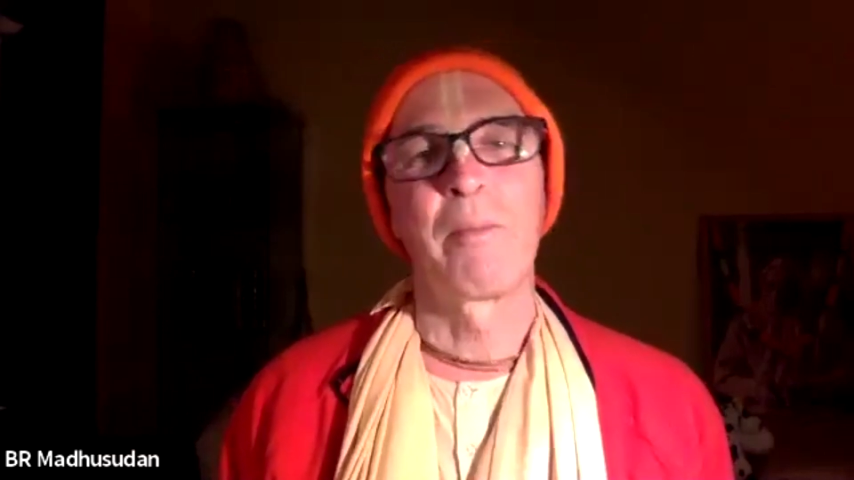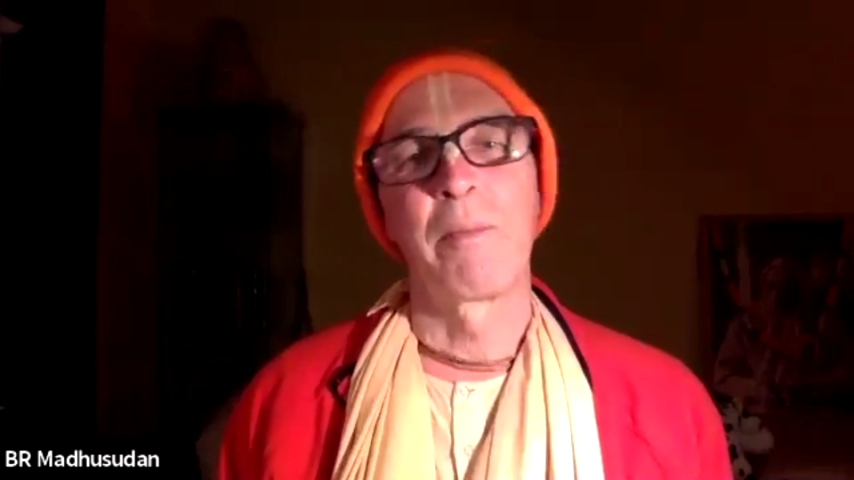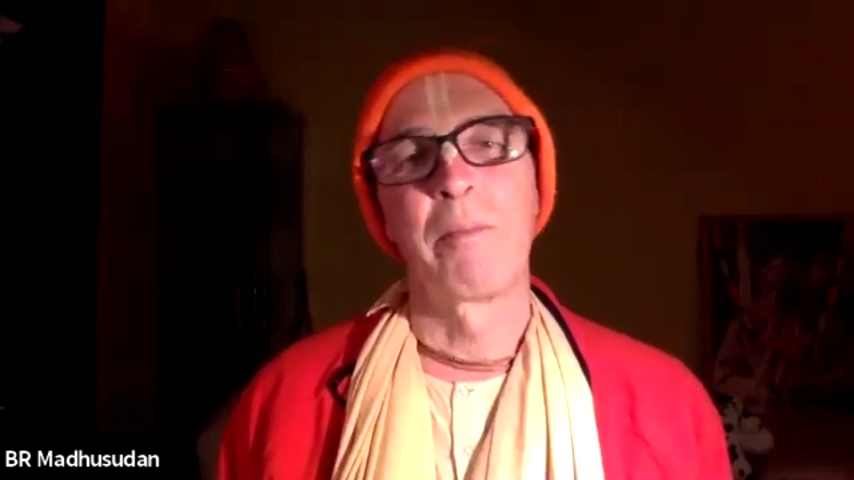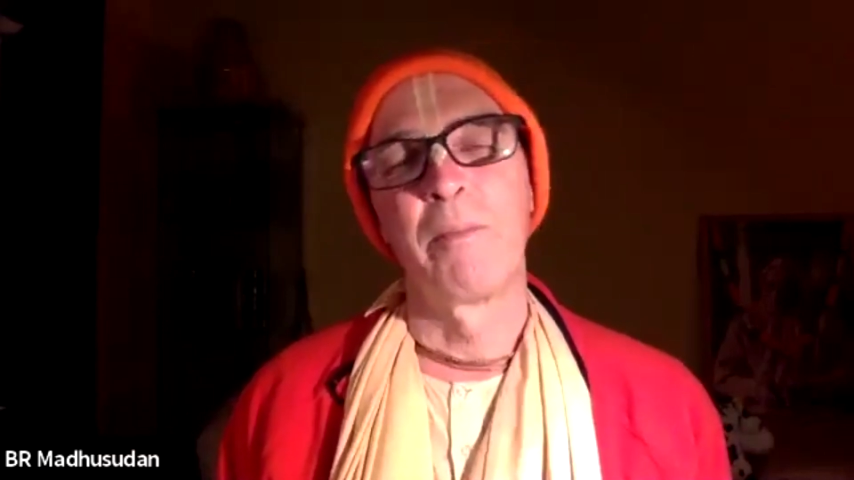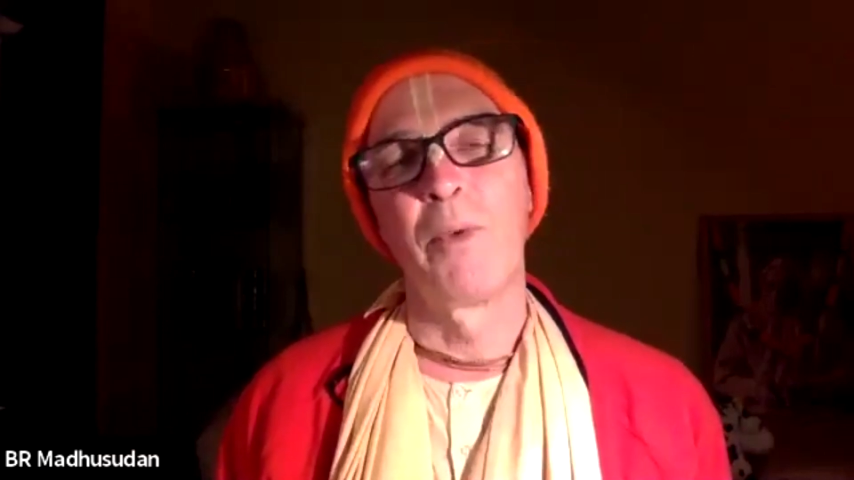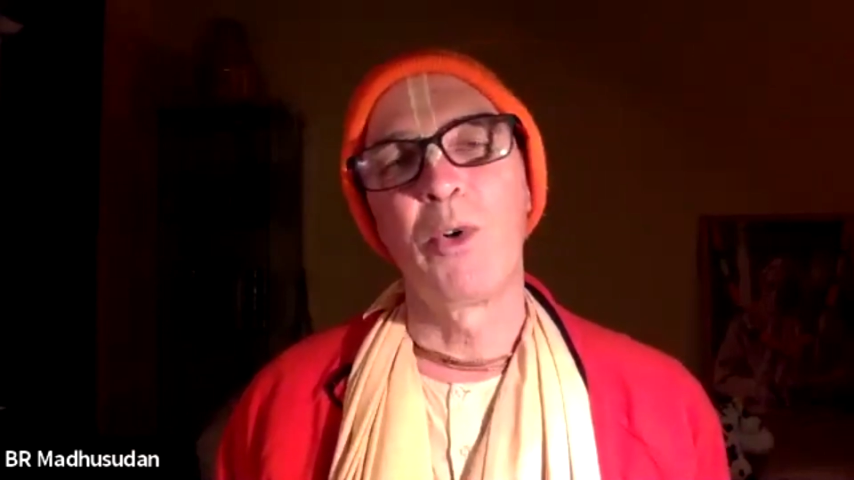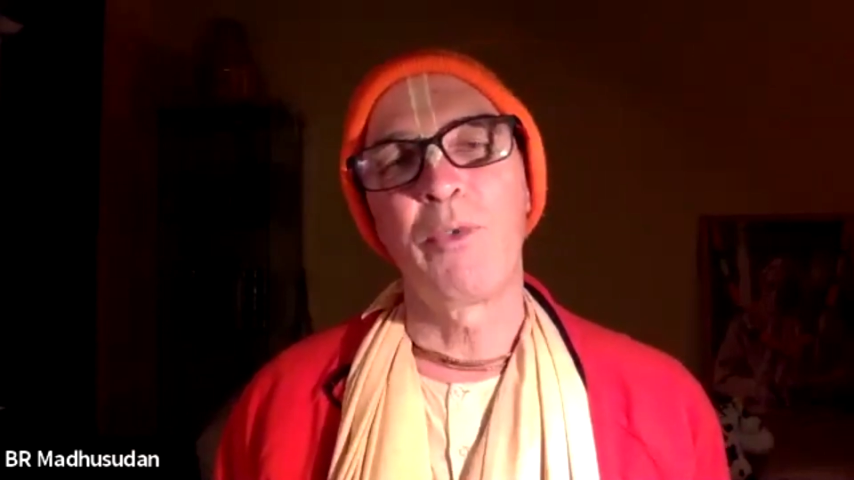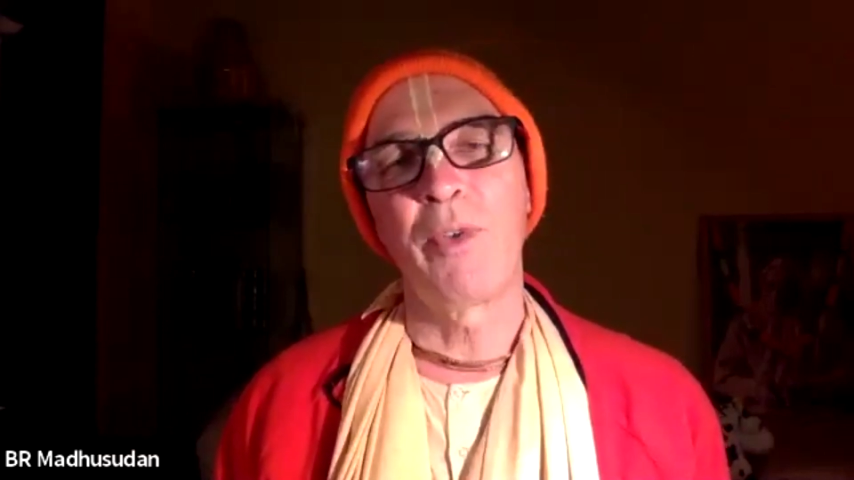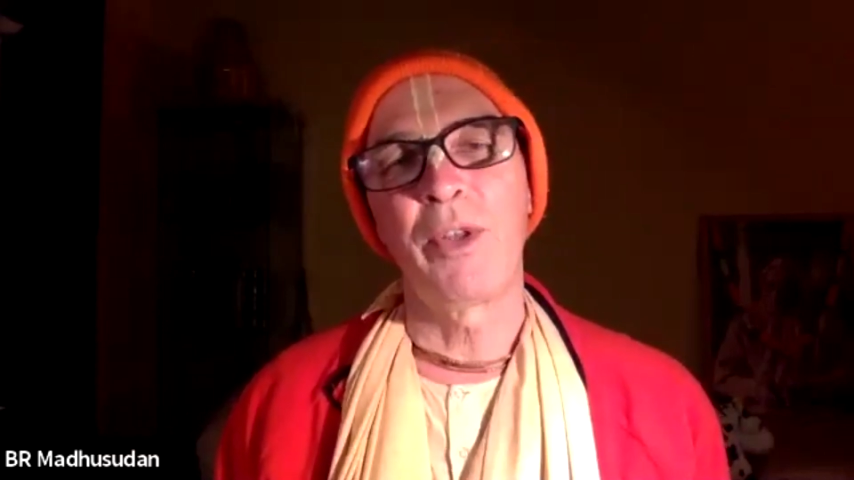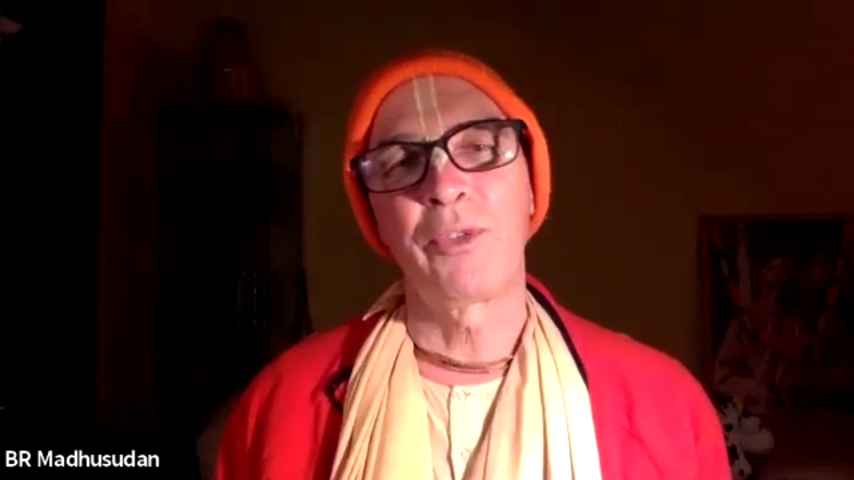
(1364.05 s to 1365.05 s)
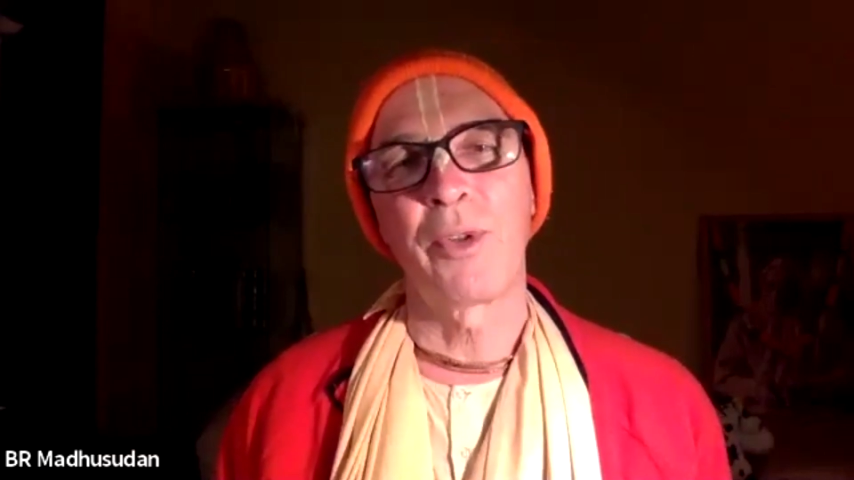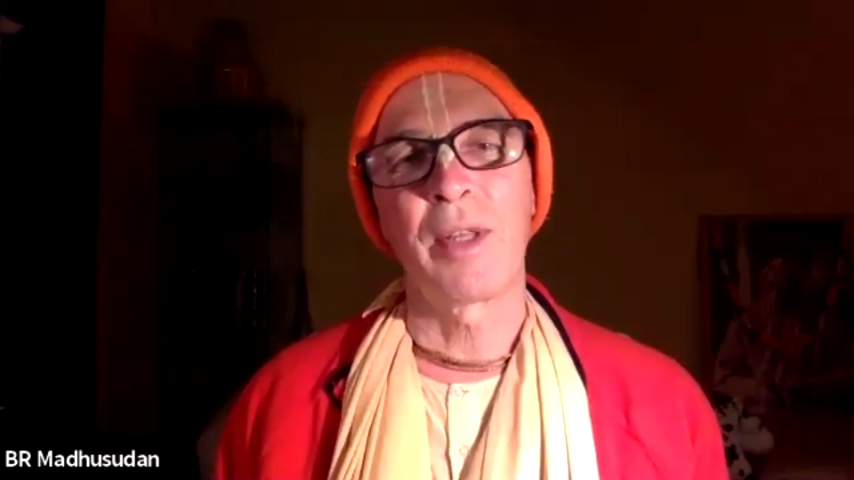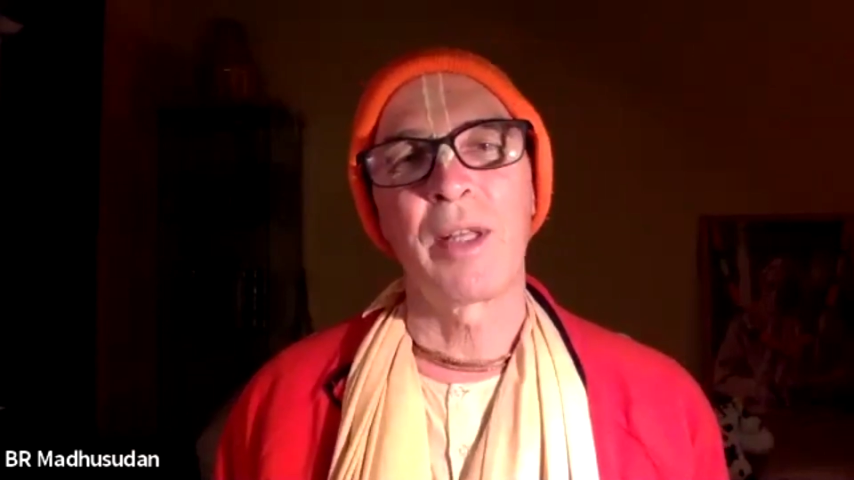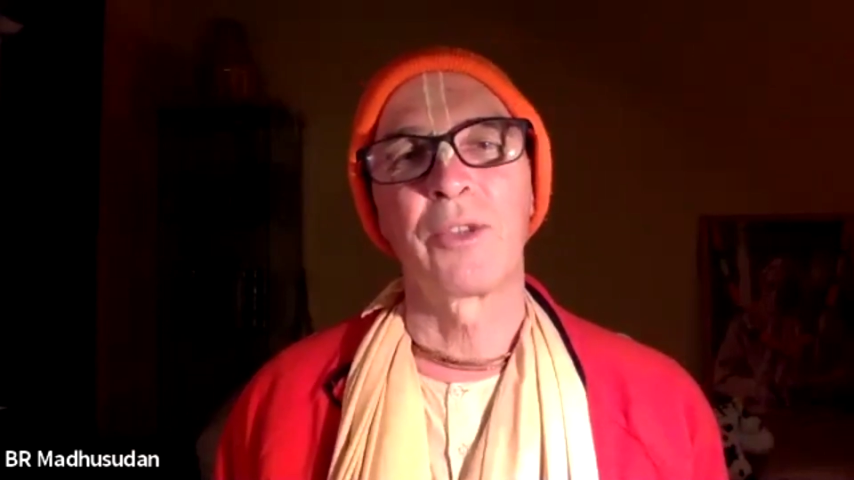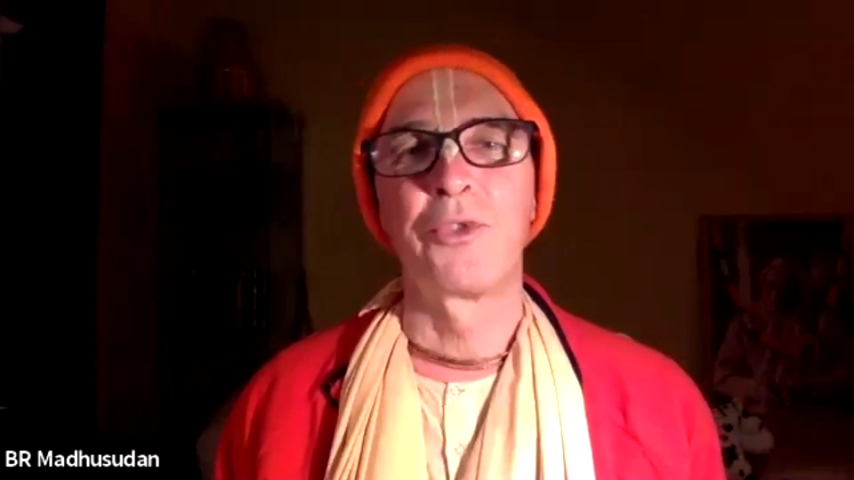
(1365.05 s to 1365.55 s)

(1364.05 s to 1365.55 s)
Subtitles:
movies and things,